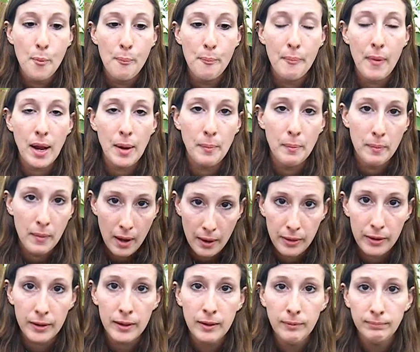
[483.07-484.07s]
My
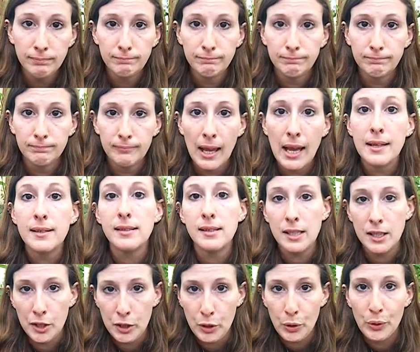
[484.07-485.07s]
mother has
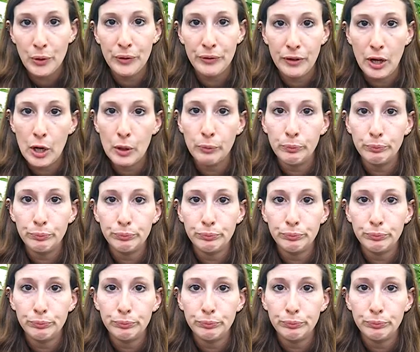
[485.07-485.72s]
seen a UFO.